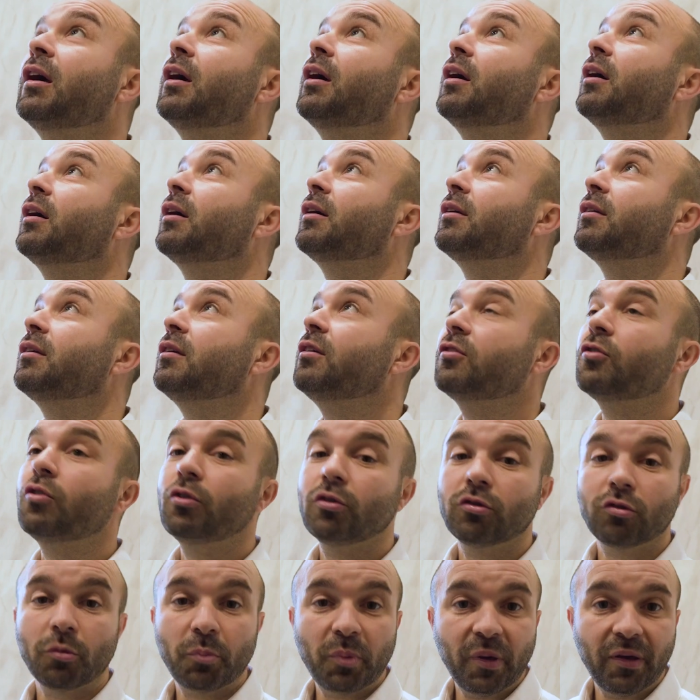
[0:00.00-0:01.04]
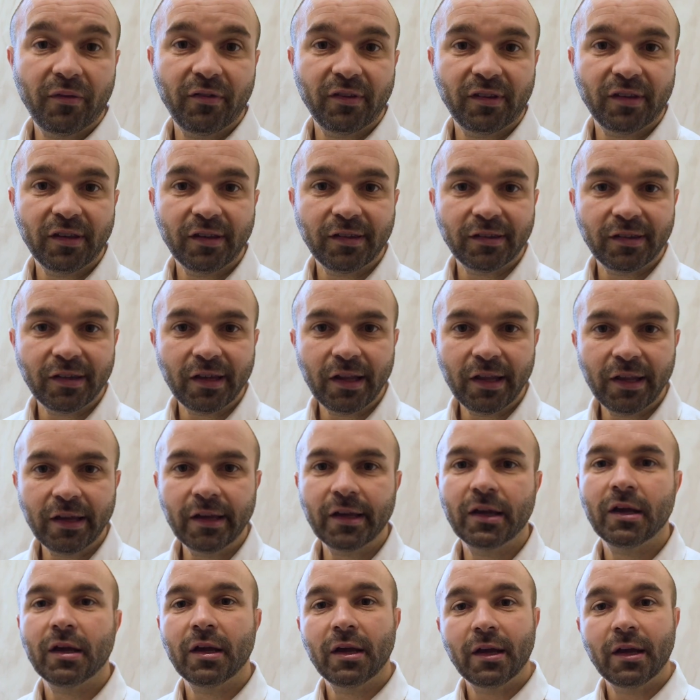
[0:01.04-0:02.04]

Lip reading: There is also PVC ceiling.